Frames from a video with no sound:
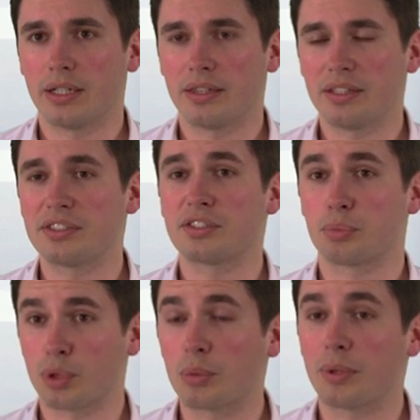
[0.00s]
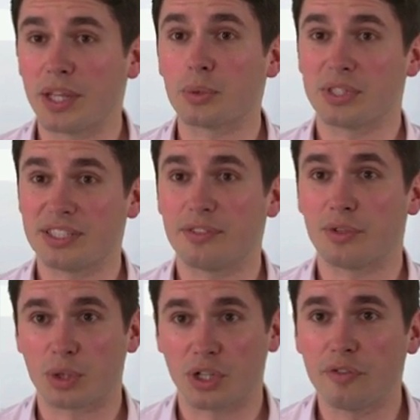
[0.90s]
This is a problem that we see
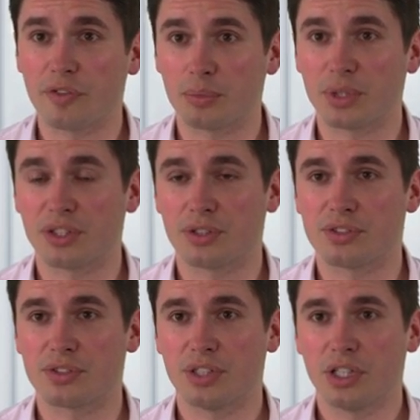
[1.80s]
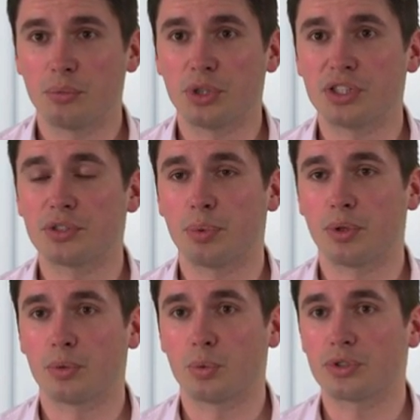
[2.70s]
very often because
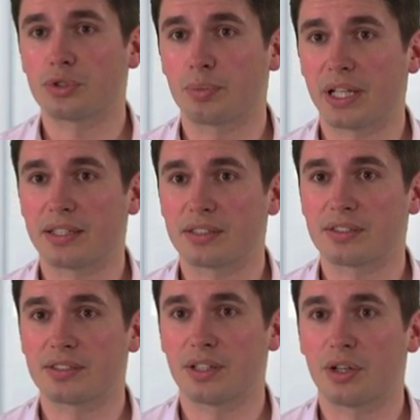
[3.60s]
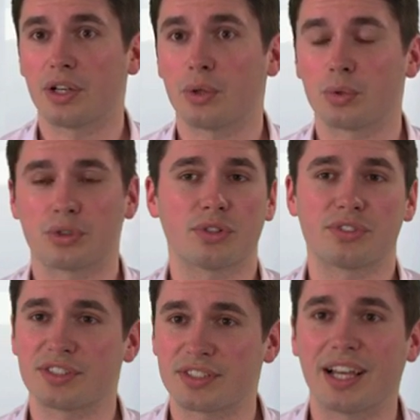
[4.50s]
municipal water plants were not
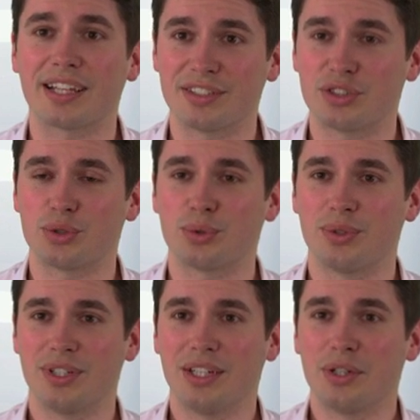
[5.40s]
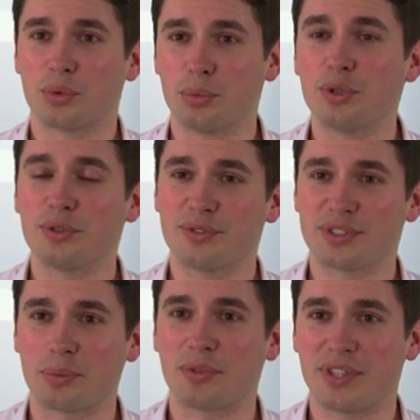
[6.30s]
designed to remove
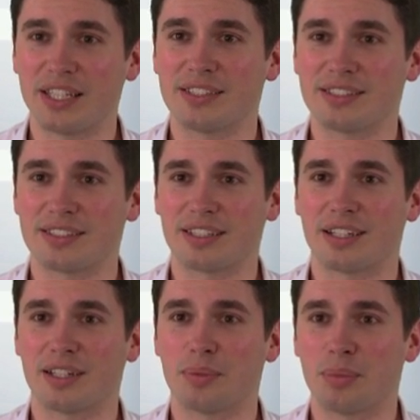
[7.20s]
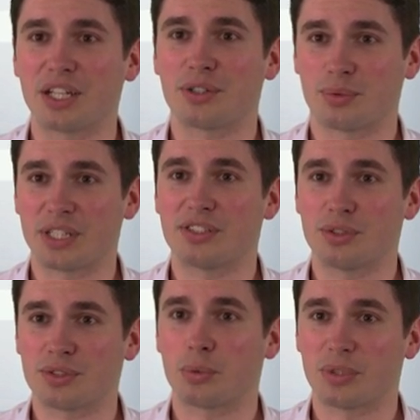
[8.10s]
some of these medical
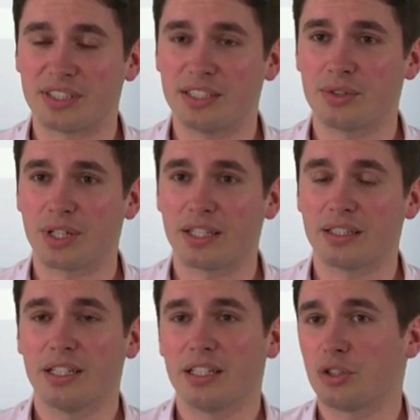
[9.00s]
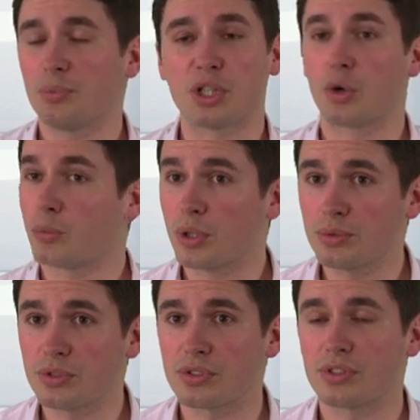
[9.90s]
residues that we see today. It could be
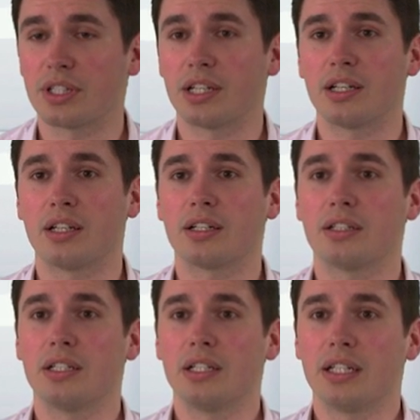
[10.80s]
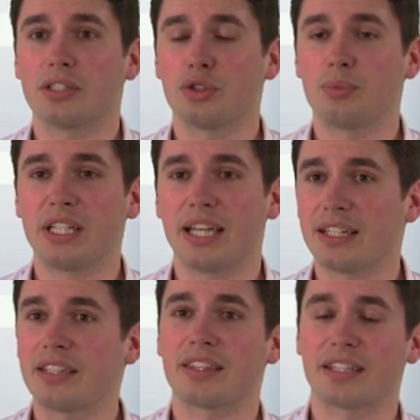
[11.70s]
hormones, it could be
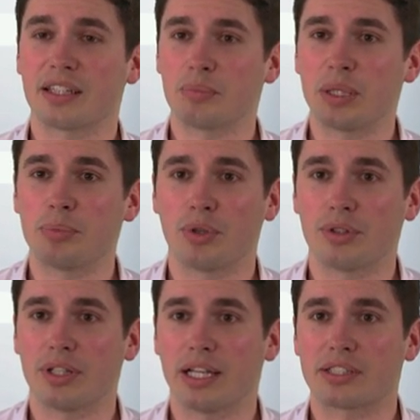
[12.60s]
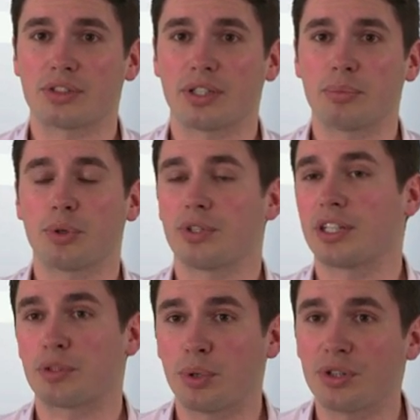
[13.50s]
anything that people actually put in
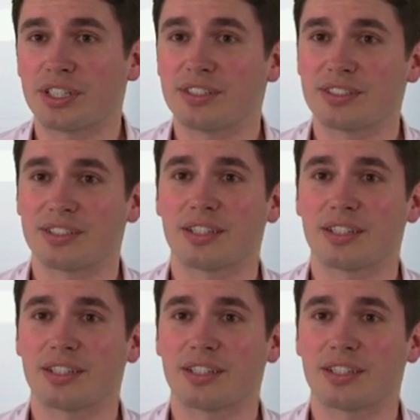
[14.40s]
their bodies.